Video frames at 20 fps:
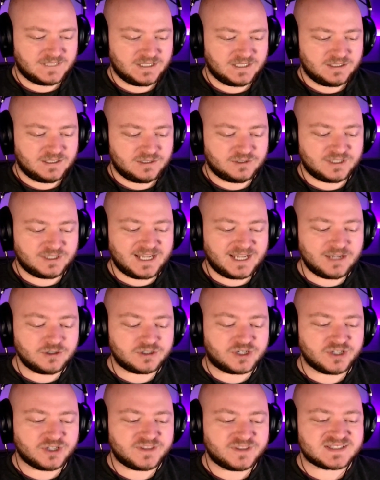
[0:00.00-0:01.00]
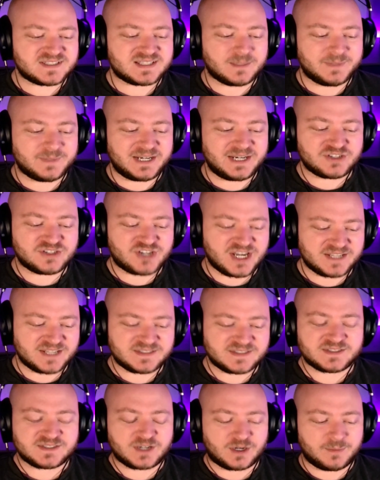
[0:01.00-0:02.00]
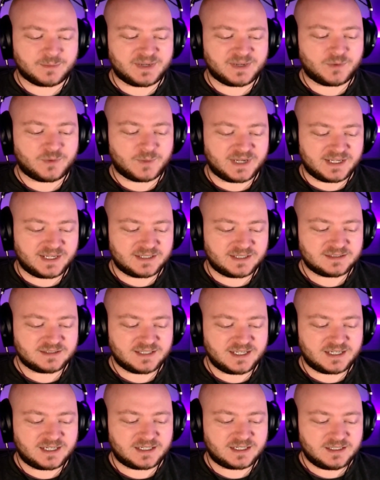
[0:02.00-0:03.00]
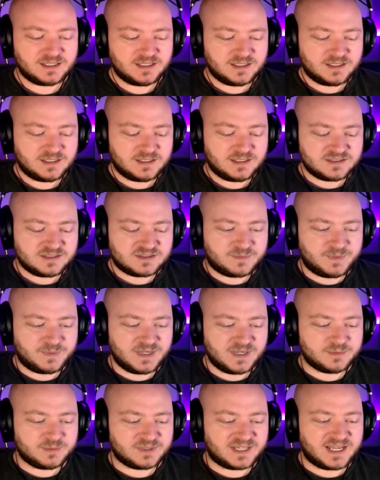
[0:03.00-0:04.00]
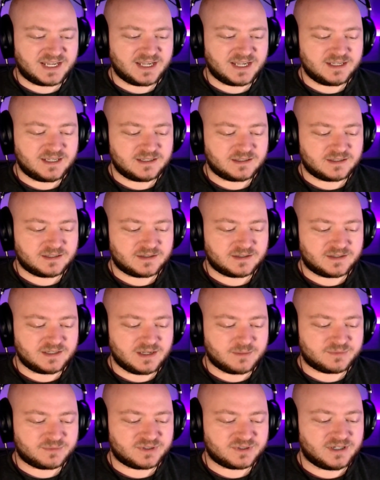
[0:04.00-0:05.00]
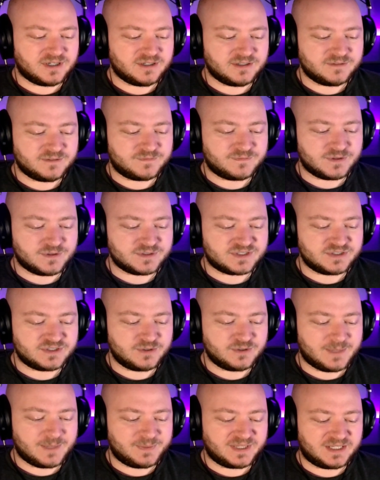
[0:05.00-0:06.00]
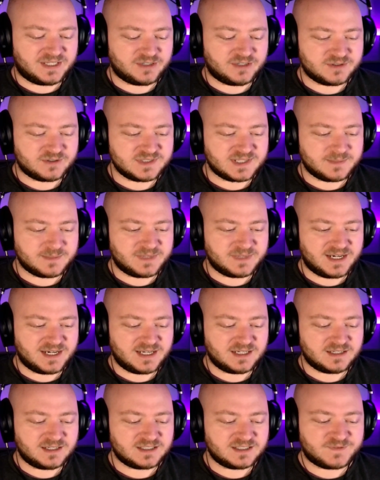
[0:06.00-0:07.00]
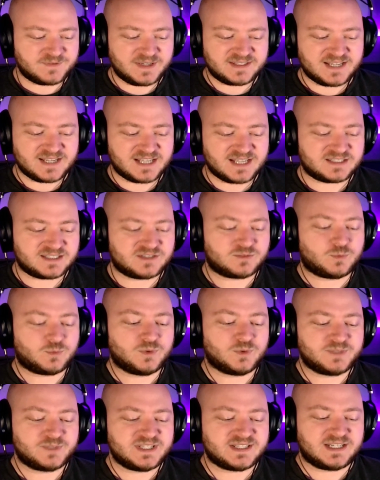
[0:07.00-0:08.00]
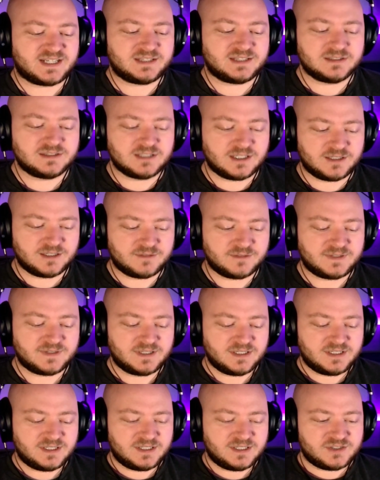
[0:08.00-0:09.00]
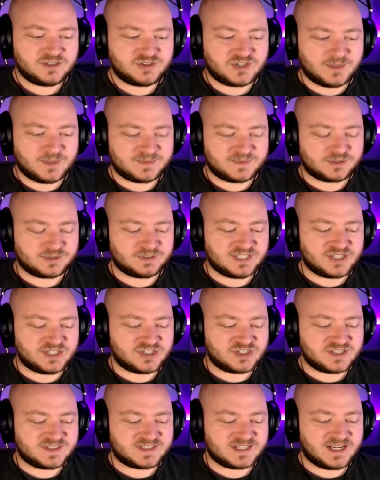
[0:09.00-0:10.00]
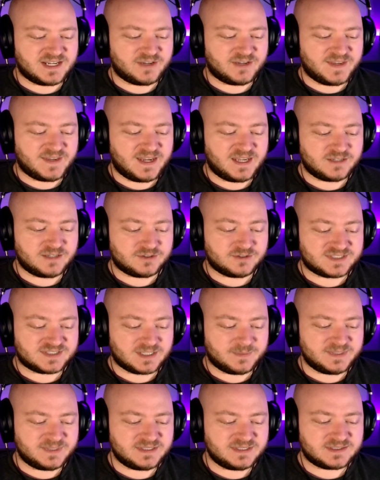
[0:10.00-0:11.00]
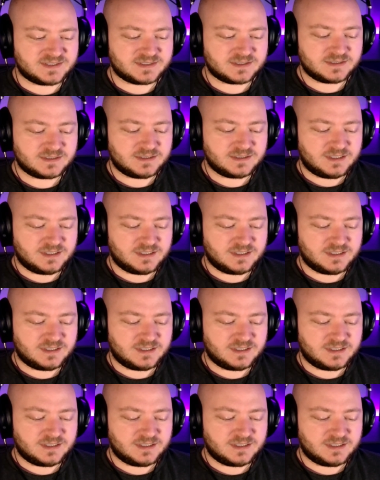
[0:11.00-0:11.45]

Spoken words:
Look how good the summoning chances are, by the way. Like, to be able to get the number of those new epic heroes I'm getting is fantastic. It's one reason I love Gemstone Legends and how they handle summons.